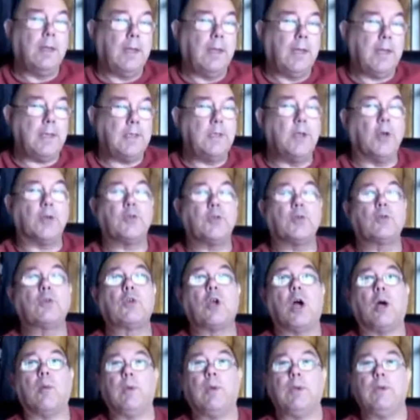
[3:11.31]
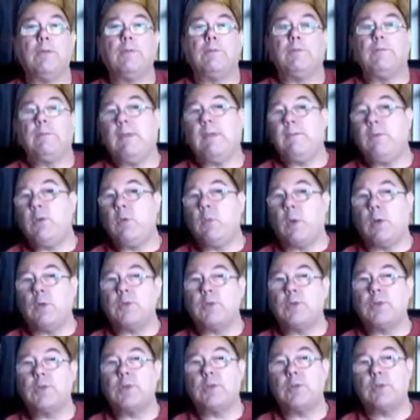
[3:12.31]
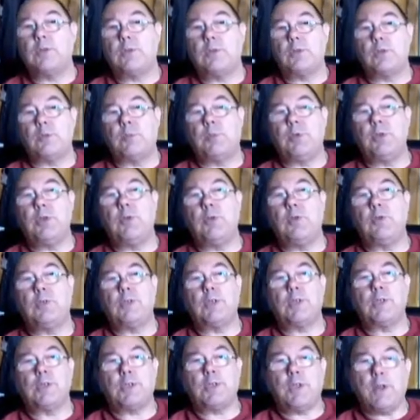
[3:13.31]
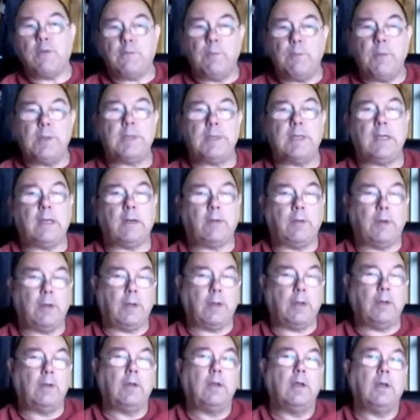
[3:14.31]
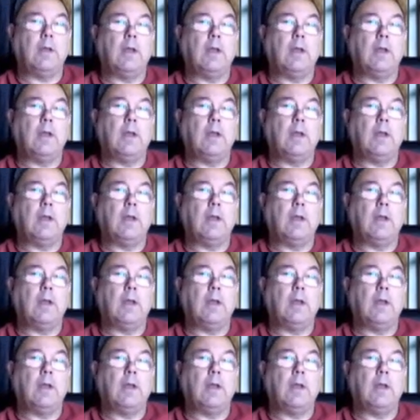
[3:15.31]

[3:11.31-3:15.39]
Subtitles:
It's not uncommon, if you want to produce a stiff material,